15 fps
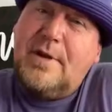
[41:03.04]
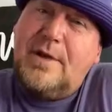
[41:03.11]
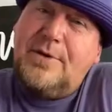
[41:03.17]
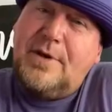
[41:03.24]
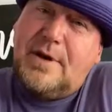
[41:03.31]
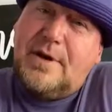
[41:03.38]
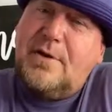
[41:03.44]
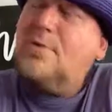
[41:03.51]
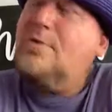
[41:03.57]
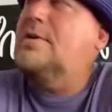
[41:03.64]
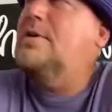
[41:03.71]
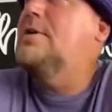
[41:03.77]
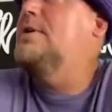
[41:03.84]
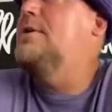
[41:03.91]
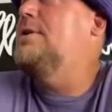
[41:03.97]
I think.
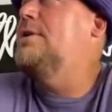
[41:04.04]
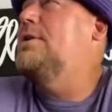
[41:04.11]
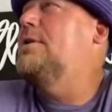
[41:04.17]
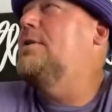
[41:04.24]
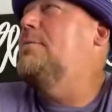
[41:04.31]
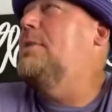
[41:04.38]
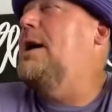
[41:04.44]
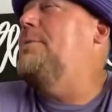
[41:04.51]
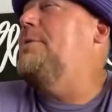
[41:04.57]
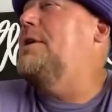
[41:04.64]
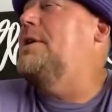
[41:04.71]
Mama.